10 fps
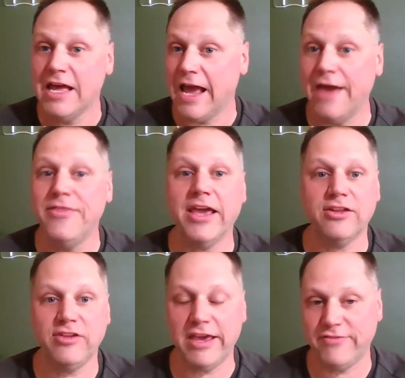and they could
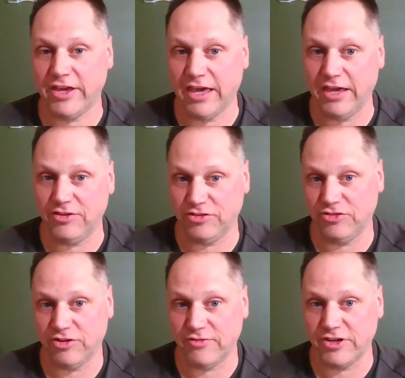take vacations
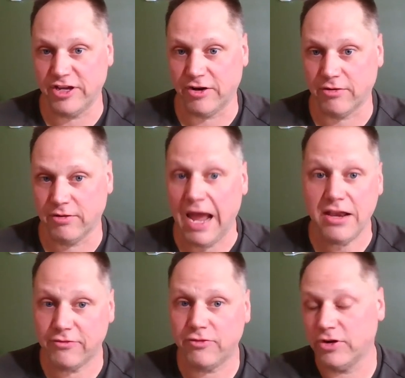every year and
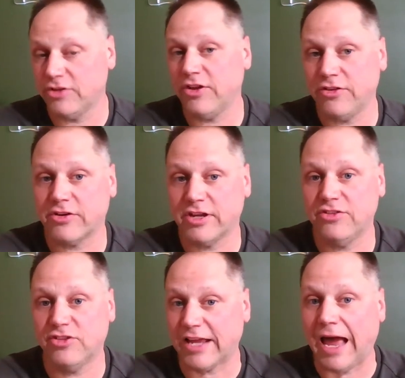afford to send their kids
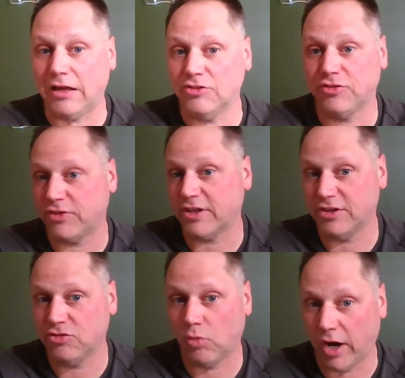to college if the
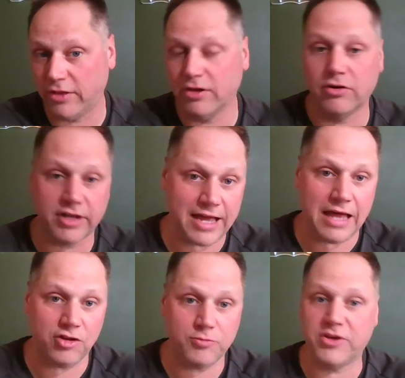kids wanted to go to
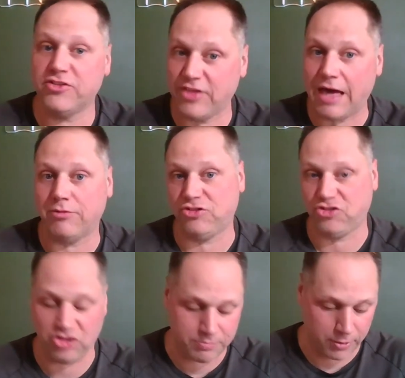college because that was
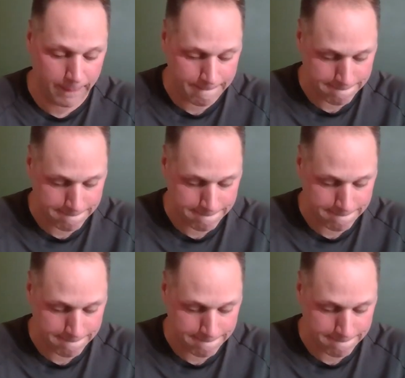cheaper.